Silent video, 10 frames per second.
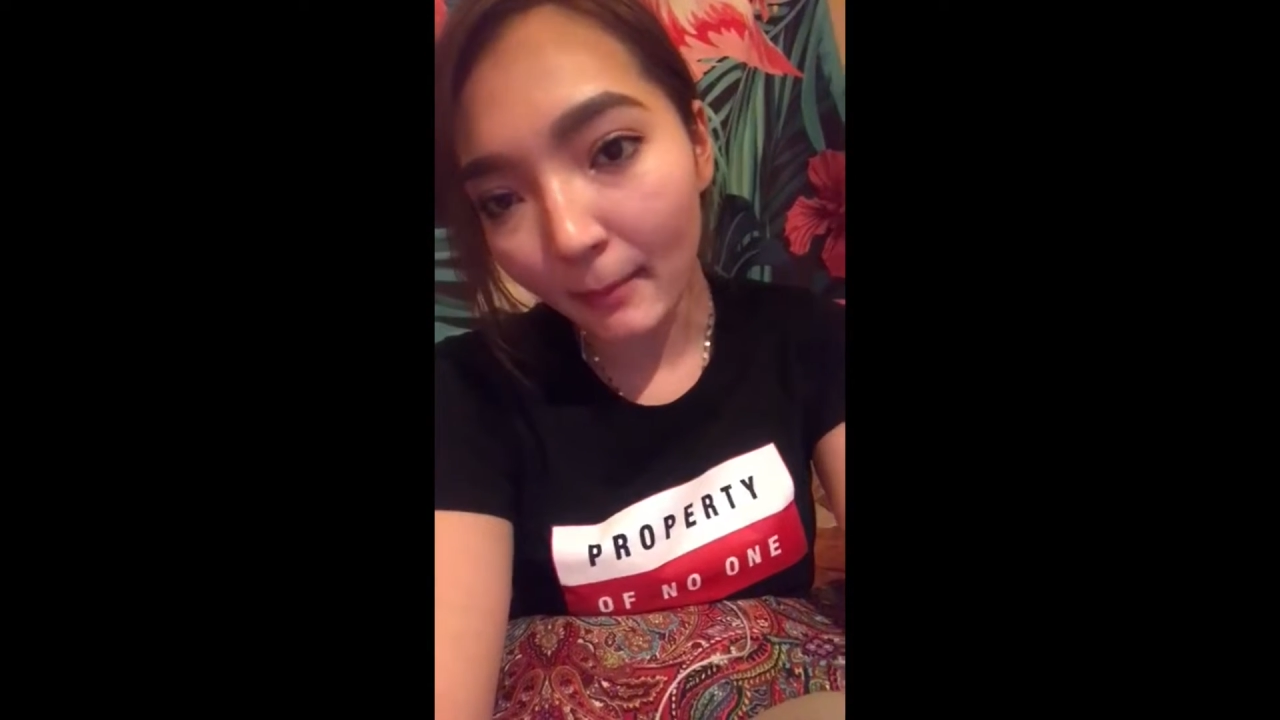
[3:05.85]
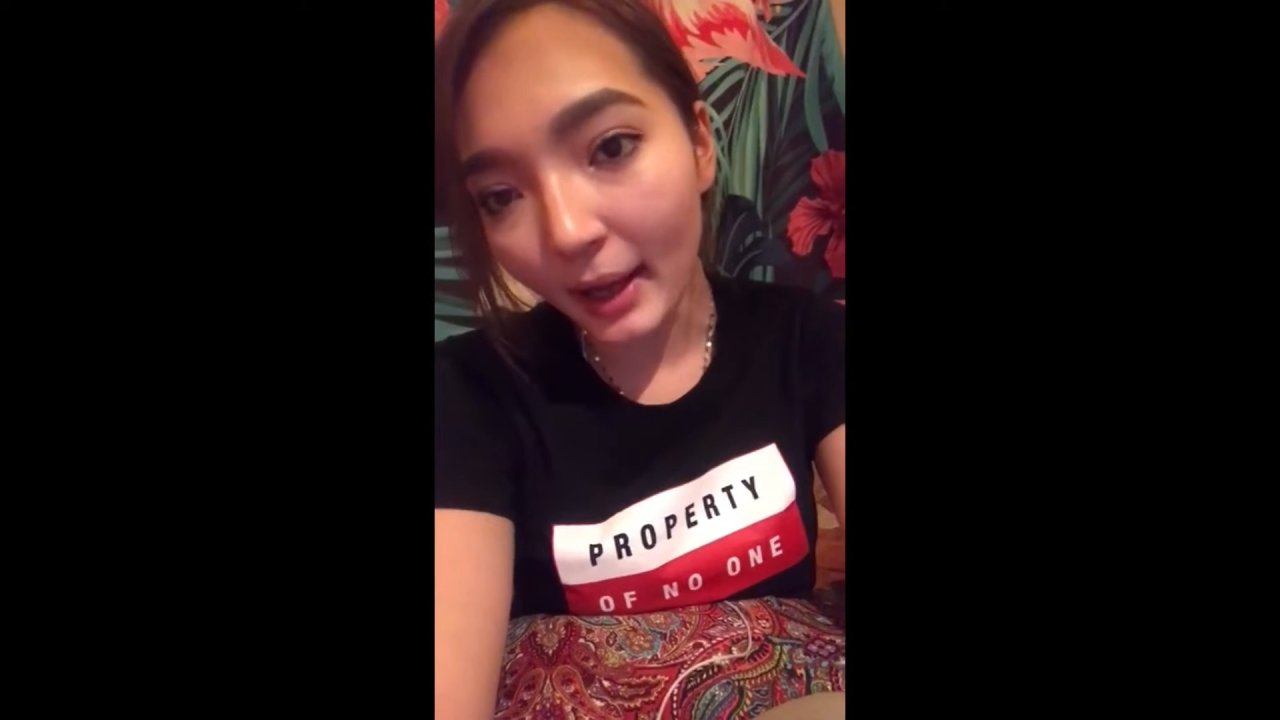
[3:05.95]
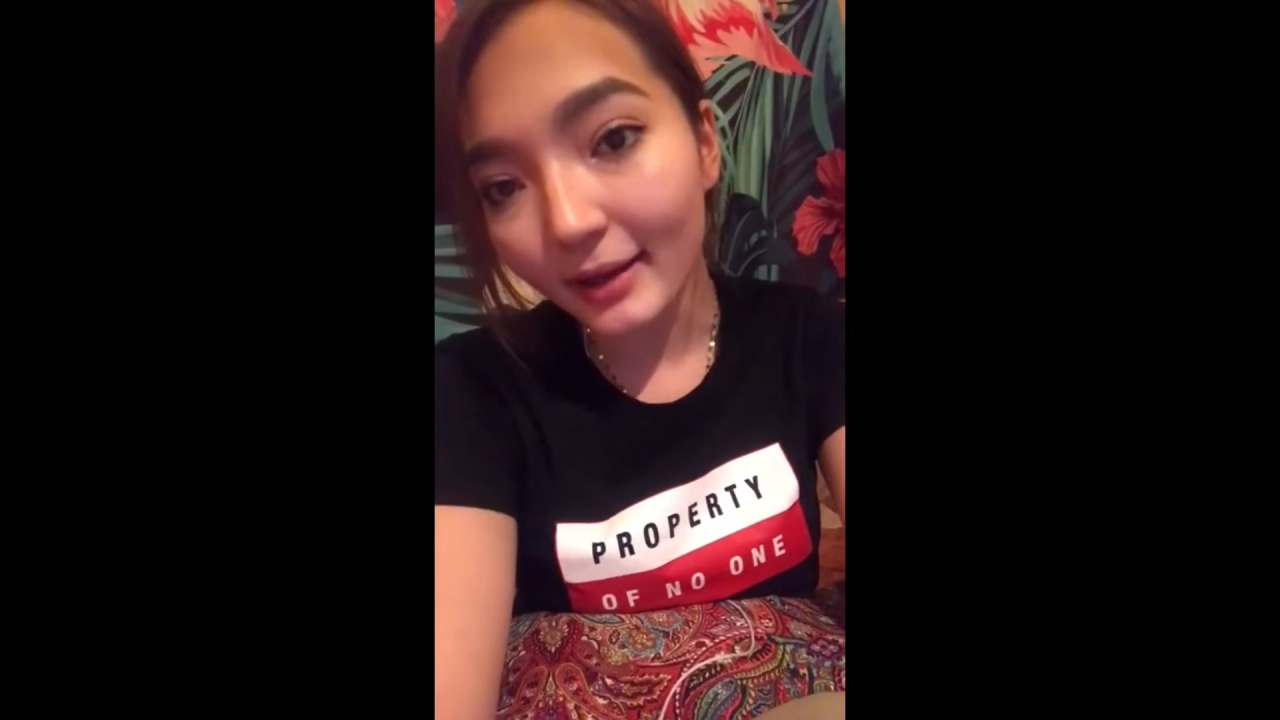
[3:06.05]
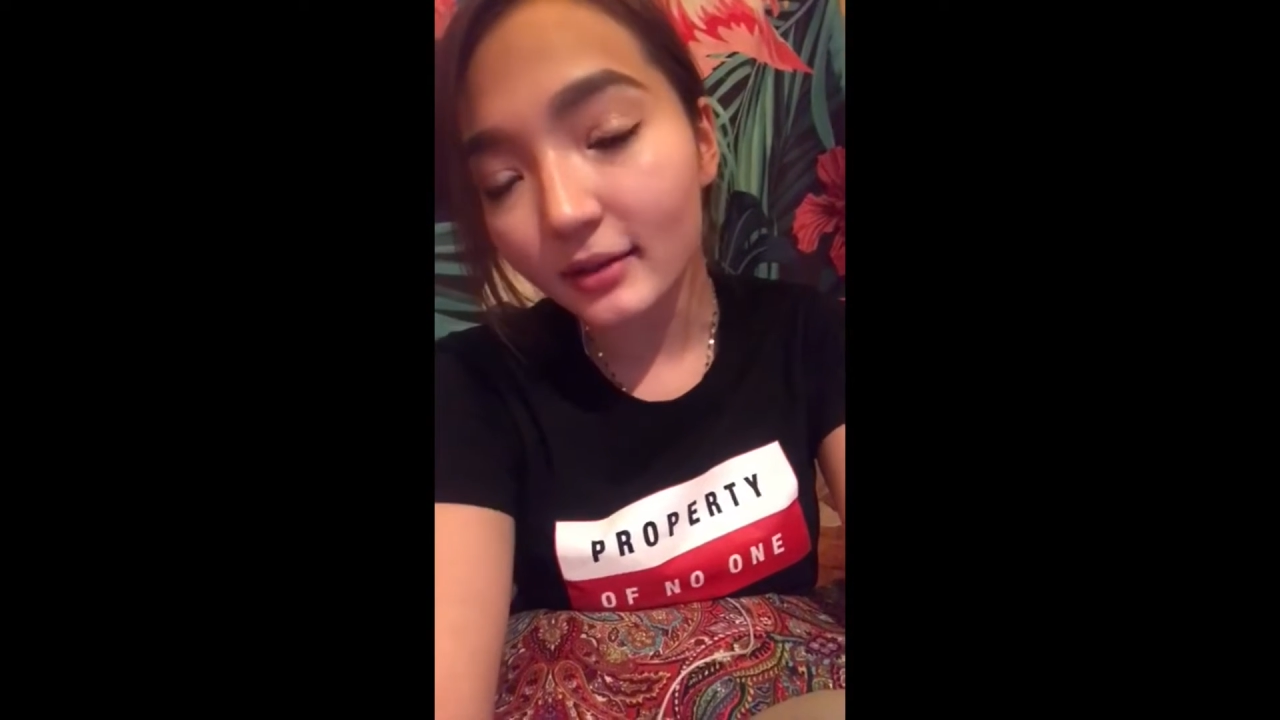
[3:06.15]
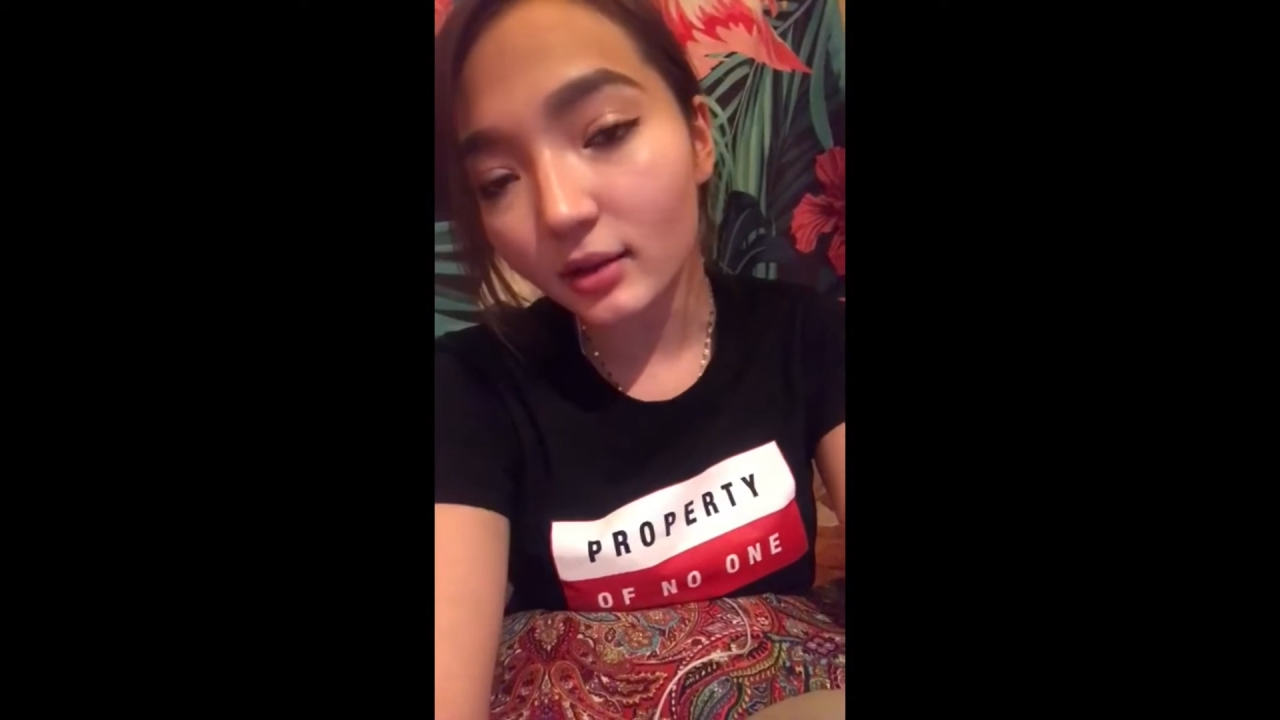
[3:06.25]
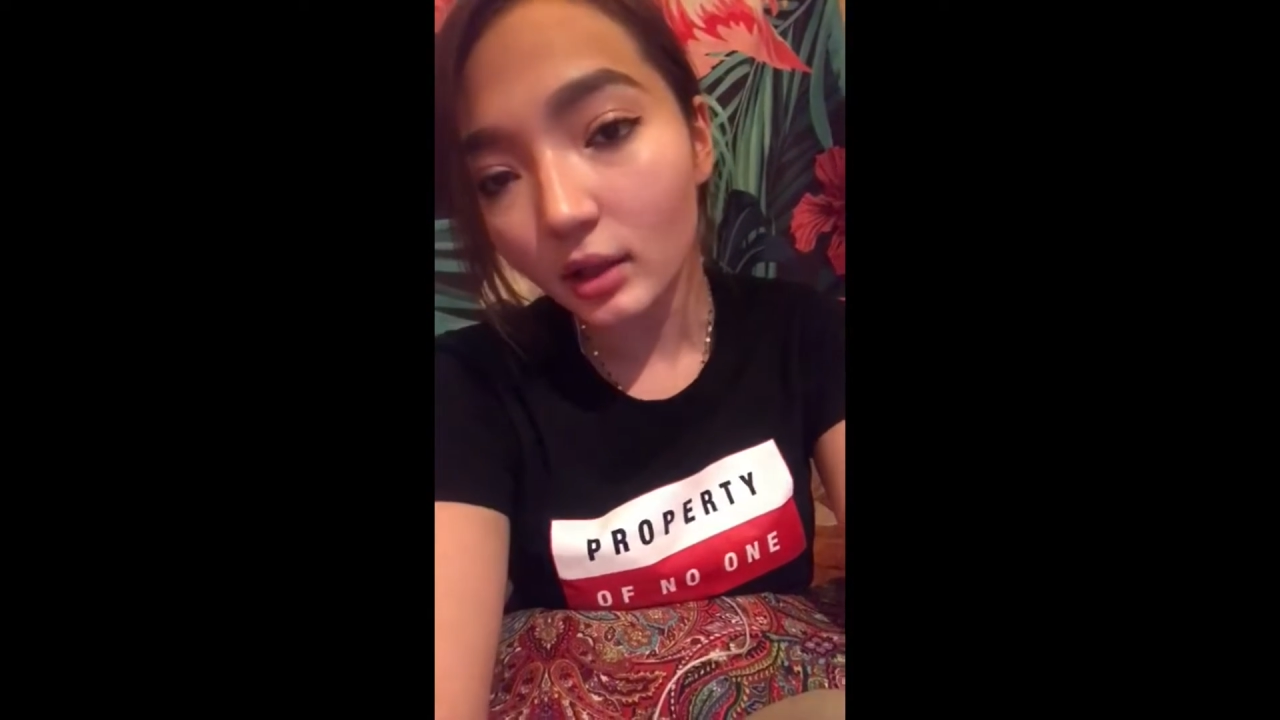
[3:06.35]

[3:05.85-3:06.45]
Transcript: buy the